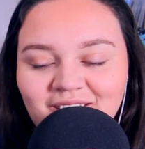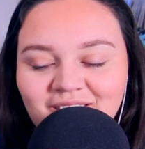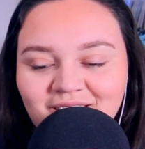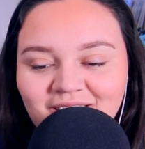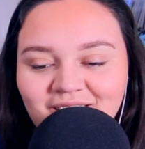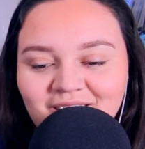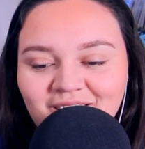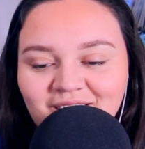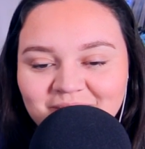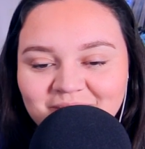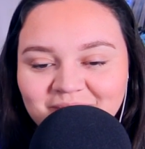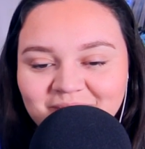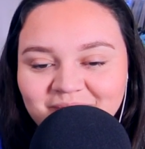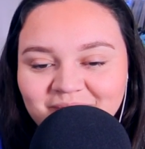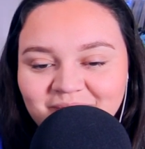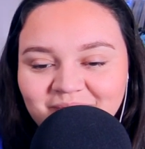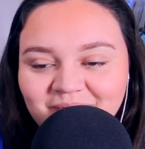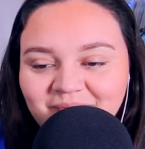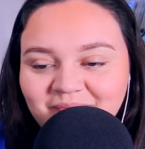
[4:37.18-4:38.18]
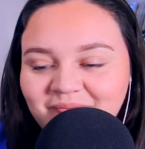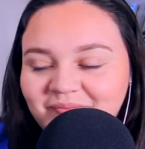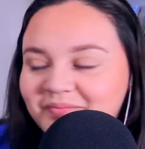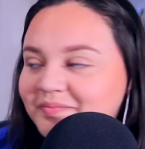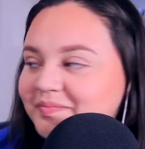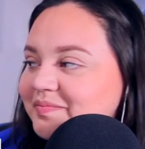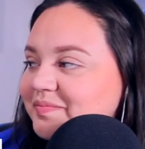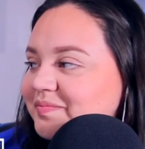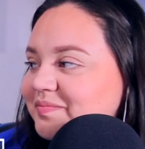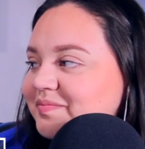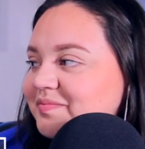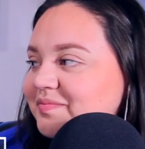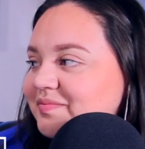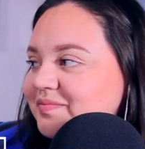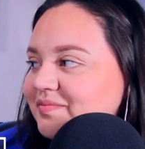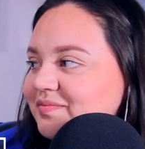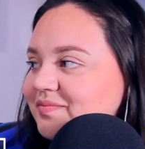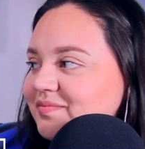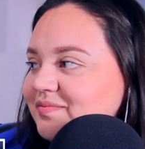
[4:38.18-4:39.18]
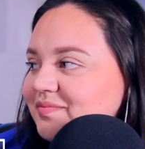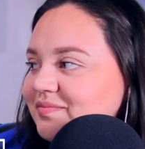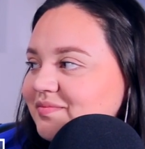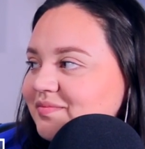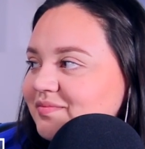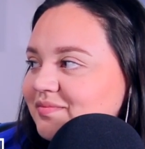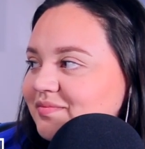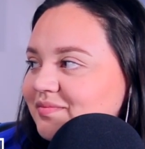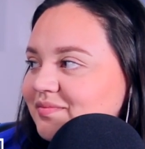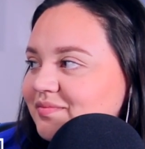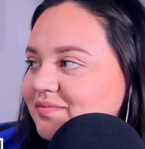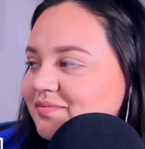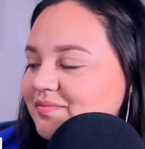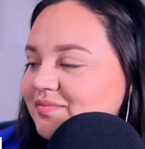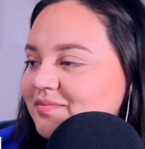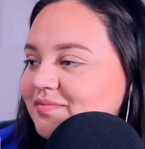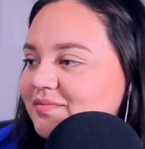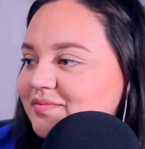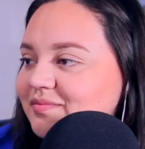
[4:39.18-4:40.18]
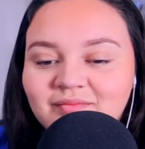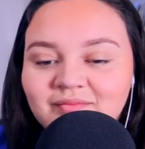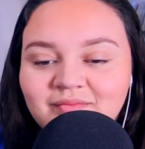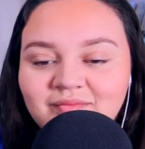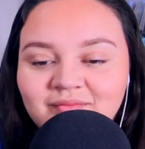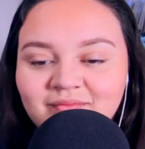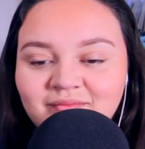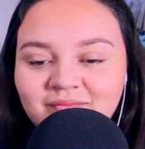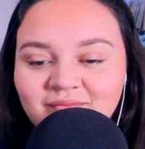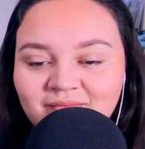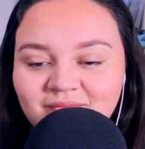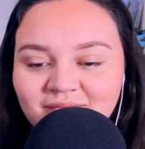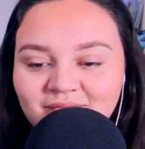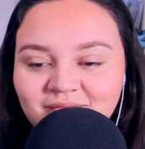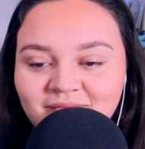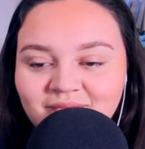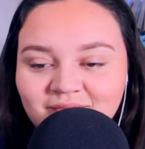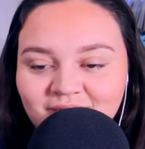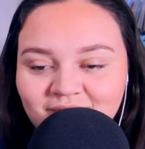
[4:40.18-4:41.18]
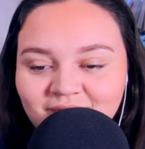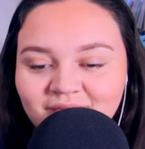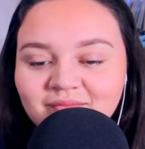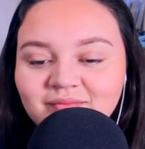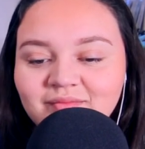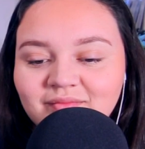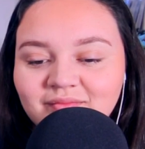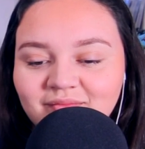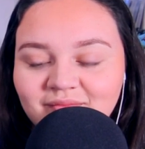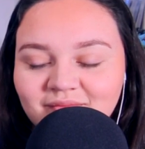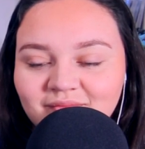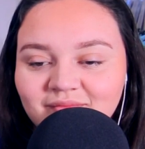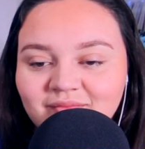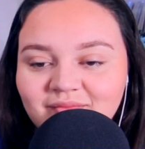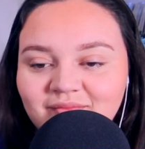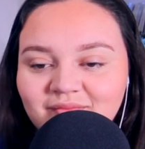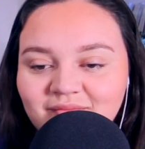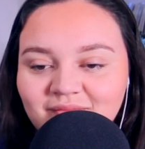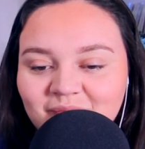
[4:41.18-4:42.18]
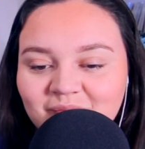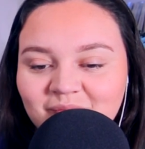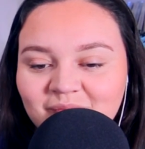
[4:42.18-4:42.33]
(not speaking)